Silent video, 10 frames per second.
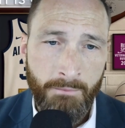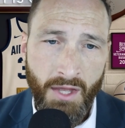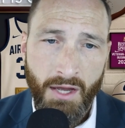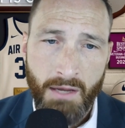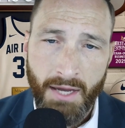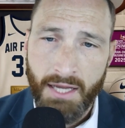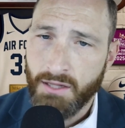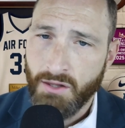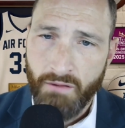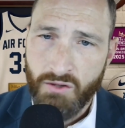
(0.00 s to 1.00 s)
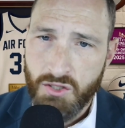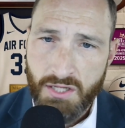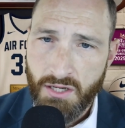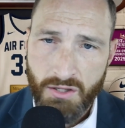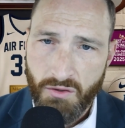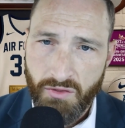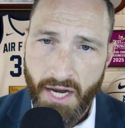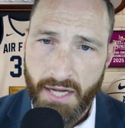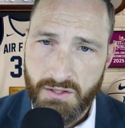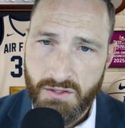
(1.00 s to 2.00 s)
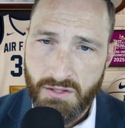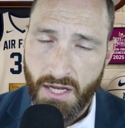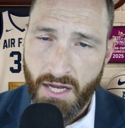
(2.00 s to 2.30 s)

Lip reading: I'd love to just hear your thoughts,